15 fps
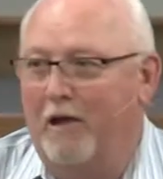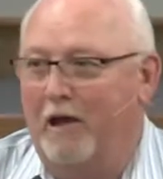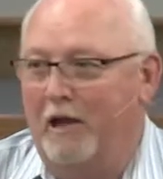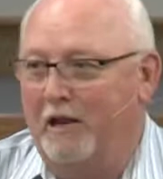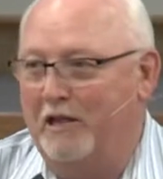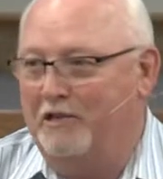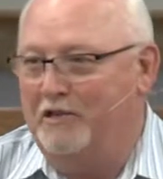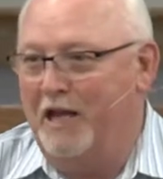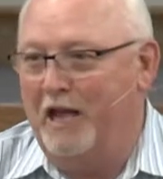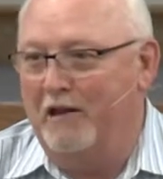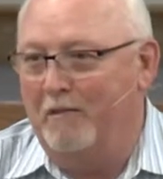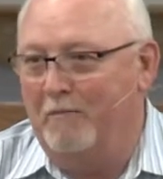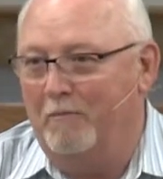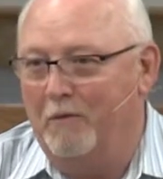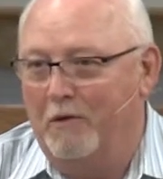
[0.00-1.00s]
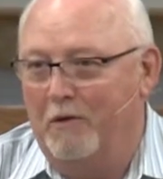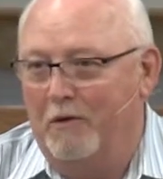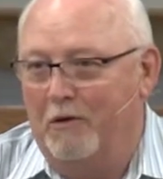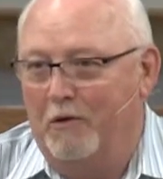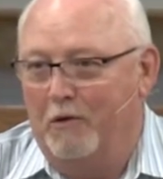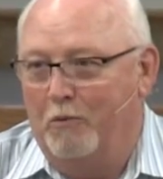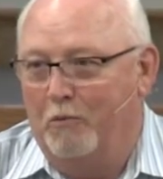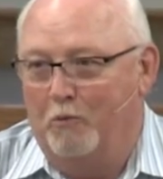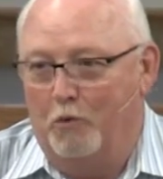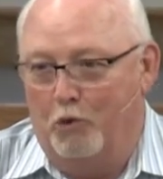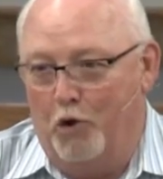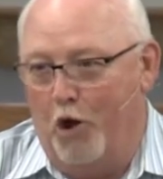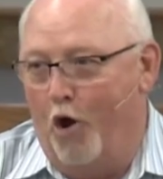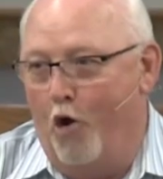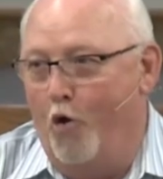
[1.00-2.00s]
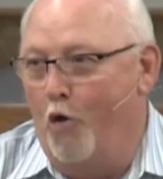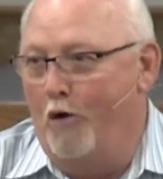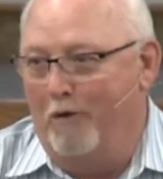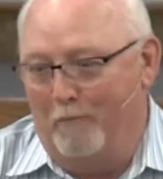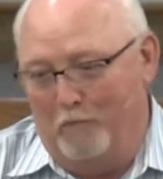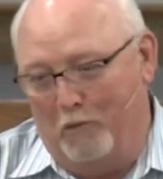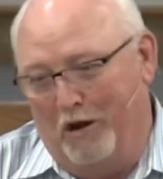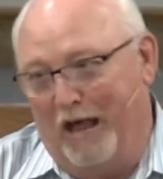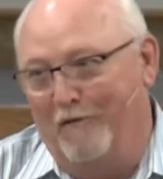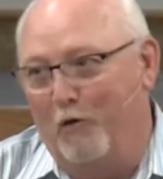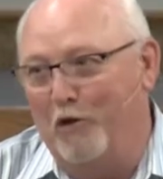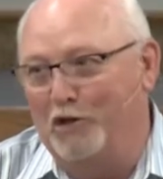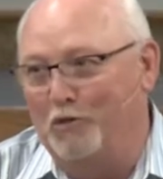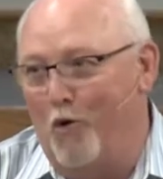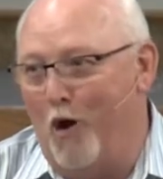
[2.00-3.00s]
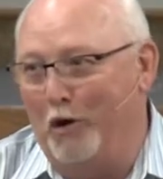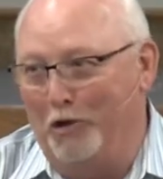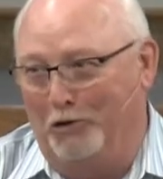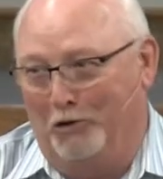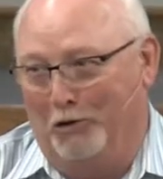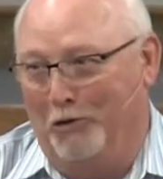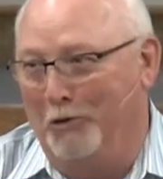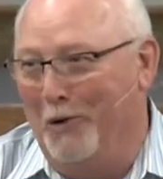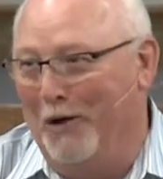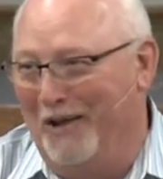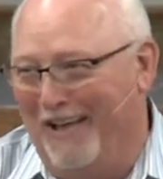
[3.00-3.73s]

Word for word: And he said, No, but I've always wanted to.